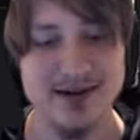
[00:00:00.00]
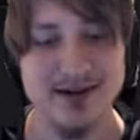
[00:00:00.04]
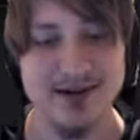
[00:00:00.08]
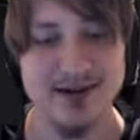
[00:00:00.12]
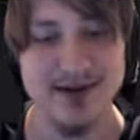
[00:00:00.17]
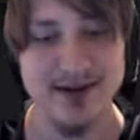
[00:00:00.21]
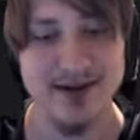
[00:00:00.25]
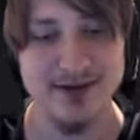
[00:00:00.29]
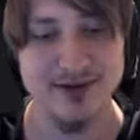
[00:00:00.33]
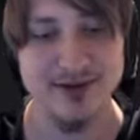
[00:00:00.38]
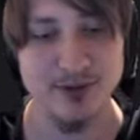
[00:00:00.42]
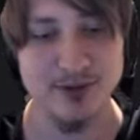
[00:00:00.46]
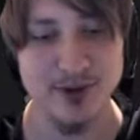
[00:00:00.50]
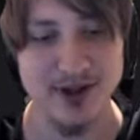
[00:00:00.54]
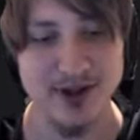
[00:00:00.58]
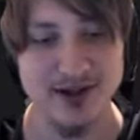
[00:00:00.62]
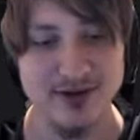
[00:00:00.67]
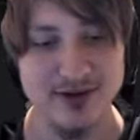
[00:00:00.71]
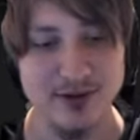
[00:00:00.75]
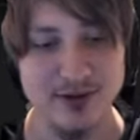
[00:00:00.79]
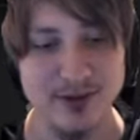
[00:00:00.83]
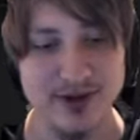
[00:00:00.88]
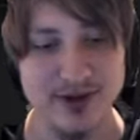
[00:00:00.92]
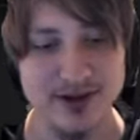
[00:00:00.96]
That's sweet.
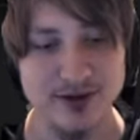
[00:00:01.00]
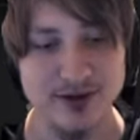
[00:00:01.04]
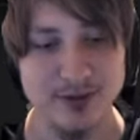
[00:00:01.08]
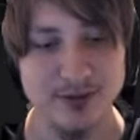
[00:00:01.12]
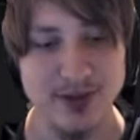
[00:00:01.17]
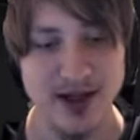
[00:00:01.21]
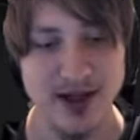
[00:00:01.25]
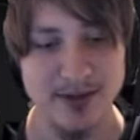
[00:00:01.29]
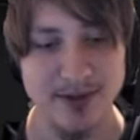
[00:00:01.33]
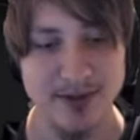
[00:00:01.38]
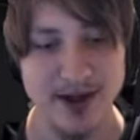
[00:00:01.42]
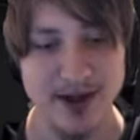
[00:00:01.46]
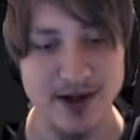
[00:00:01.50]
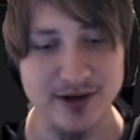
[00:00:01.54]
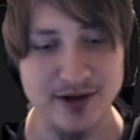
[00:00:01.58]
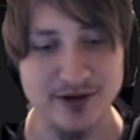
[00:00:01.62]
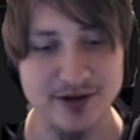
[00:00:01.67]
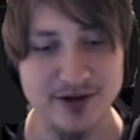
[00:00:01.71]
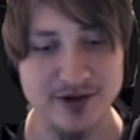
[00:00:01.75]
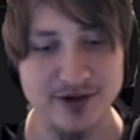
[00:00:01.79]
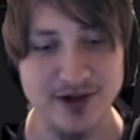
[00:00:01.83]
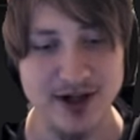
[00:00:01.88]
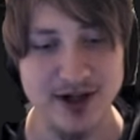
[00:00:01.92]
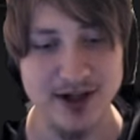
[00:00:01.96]
So we could do PayPal,
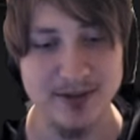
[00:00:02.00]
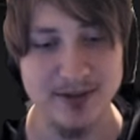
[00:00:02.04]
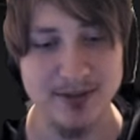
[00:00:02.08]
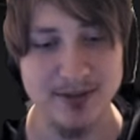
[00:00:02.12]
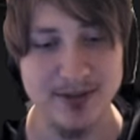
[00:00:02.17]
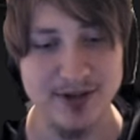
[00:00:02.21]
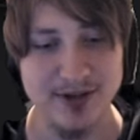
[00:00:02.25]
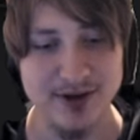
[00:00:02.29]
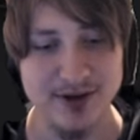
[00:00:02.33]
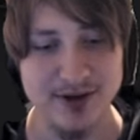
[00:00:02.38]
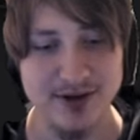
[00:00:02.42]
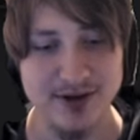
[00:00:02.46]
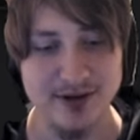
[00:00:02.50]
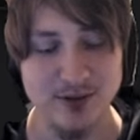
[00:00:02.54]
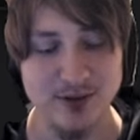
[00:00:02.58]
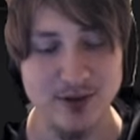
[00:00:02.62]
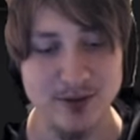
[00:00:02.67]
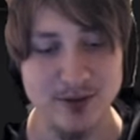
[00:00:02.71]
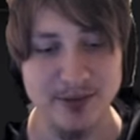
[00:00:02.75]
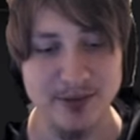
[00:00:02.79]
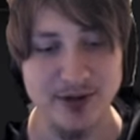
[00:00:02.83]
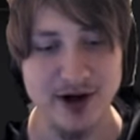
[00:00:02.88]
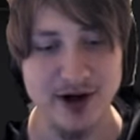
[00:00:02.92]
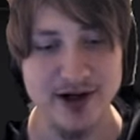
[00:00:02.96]
Stripe, or
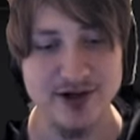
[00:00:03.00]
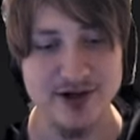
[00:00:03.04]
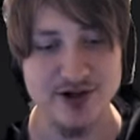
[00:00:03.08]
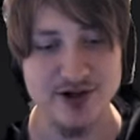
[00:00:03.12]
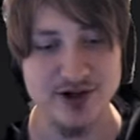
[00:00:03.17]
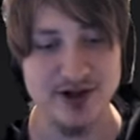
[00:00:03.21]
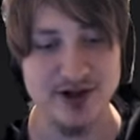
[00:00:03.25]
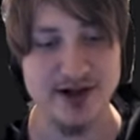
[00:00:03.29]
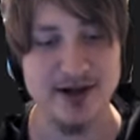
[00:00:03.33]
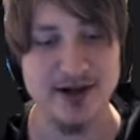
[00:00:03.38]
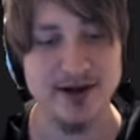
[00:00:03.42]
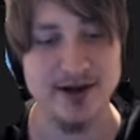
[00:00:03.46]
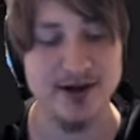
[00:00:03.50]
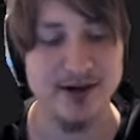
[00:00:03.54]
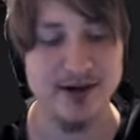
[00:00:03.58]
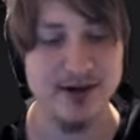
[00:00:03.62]
Braintree.